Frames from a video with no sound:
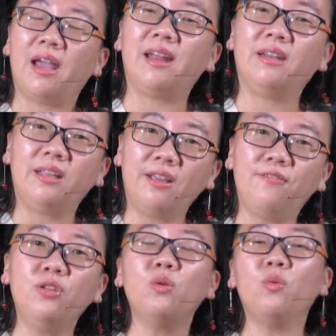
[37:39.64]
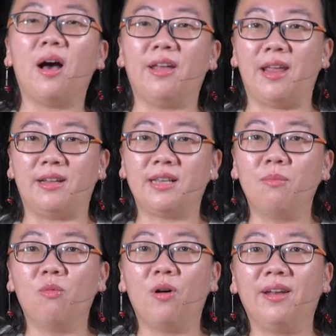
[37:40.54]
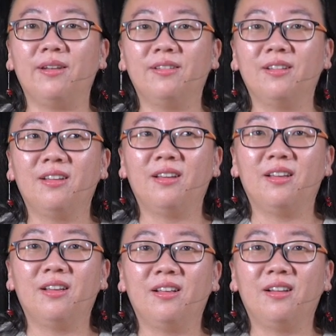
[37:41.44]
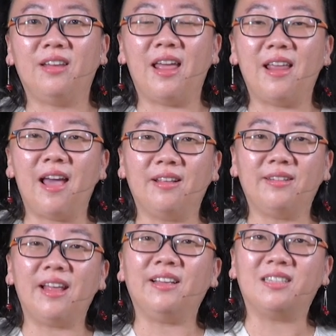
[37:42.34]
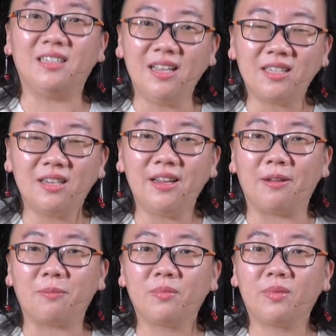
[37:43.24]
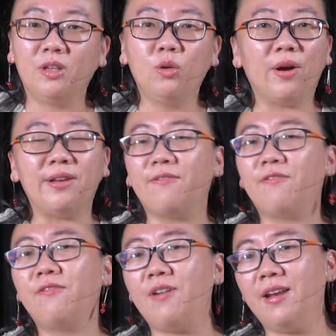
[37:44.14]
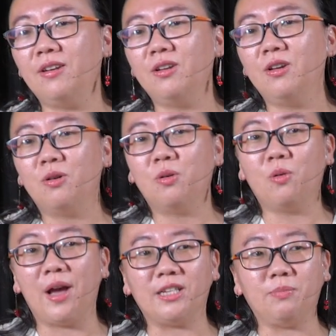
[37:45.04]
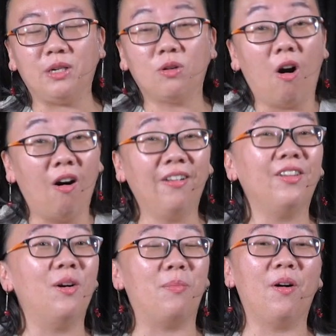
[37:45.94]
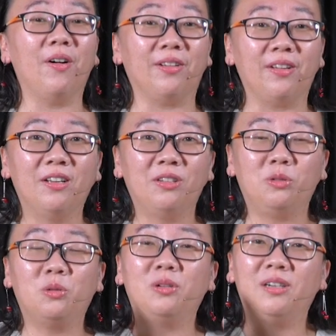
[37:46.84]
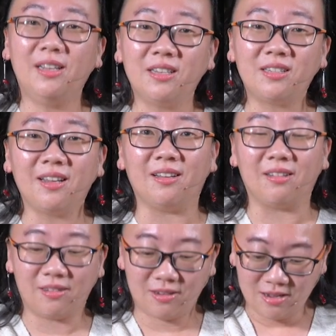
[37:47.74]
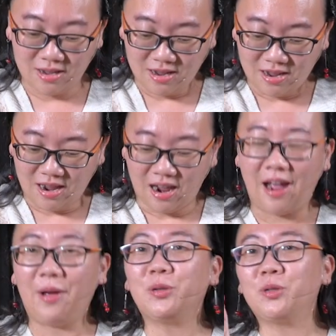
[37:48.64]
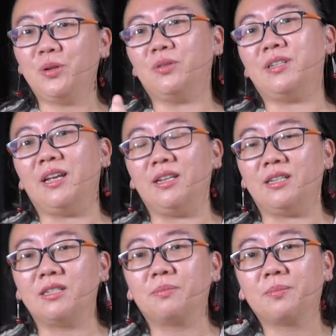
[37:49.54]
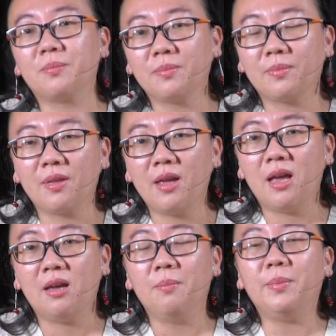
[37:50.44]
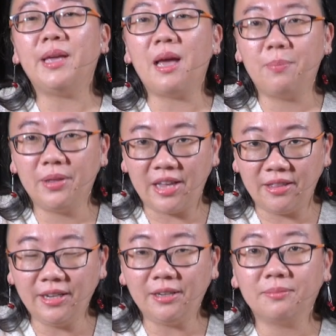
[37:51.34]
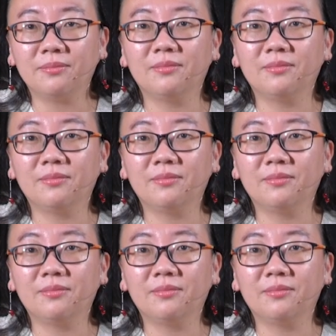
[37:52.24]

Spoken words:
And if you are that someone that is listening, you are that friend who has been called upon to listen, I also want to say this. Be empathetic.